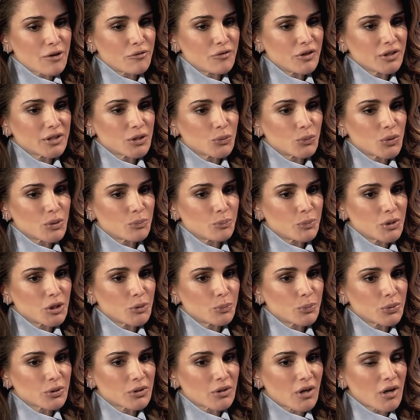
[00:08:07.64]
feel that when
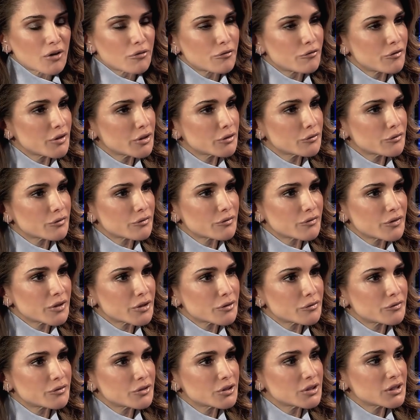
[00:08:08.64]
people are
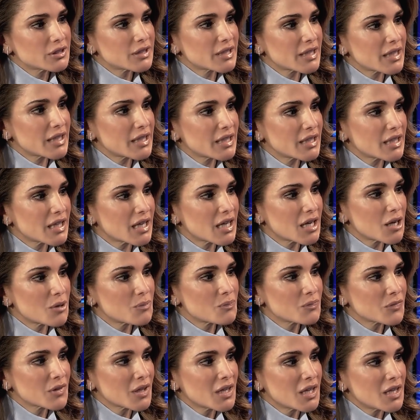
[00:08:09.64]
fearful,
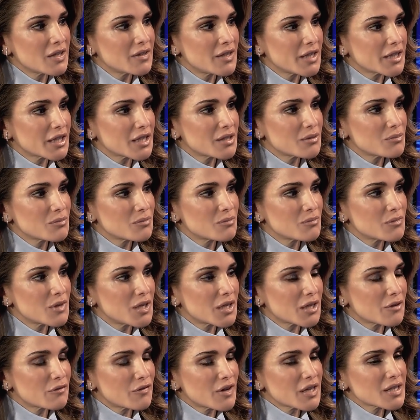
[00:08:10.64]

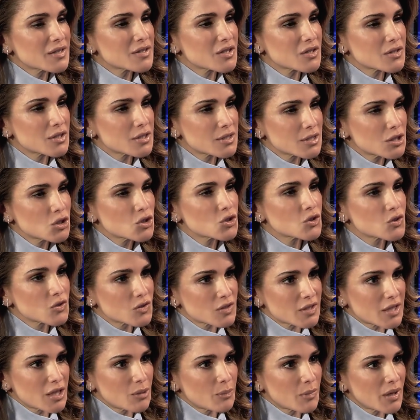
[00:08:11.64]
it affects the decisions
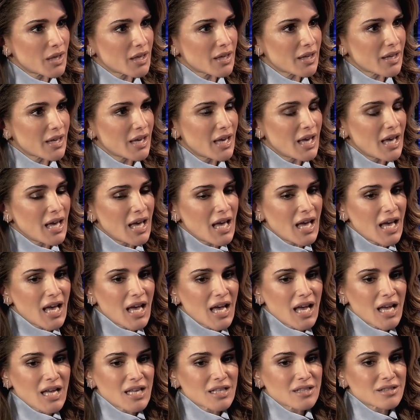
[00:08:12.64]
they make.
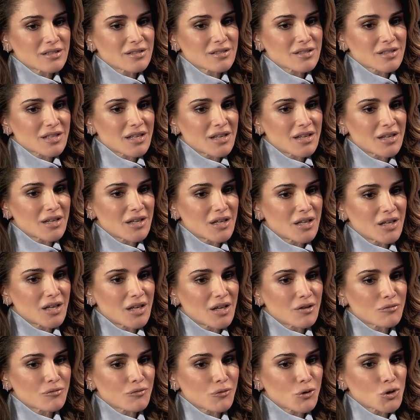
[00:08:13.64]
And
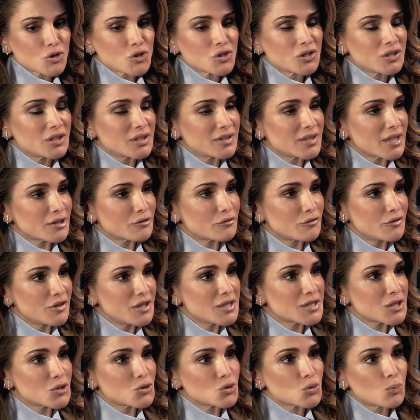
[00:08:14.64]
unfortunately, that
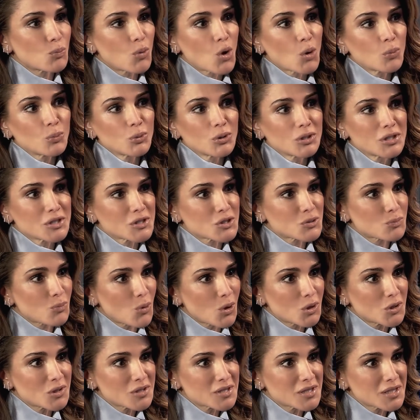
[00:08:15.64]
feeds into populist
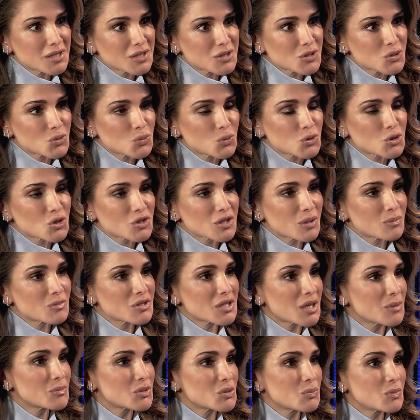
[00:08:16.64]
politics, which
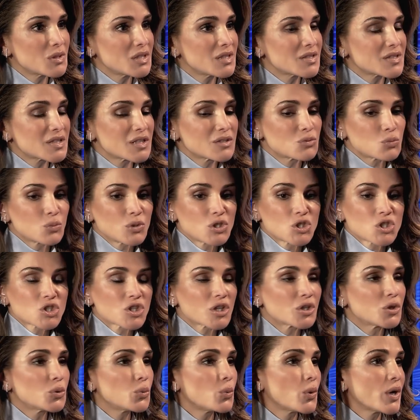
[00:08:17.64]
sometimes means that we
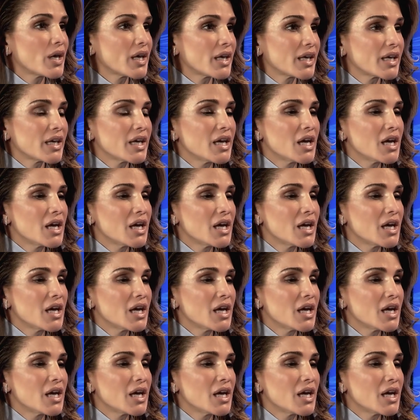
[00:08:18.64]
shun away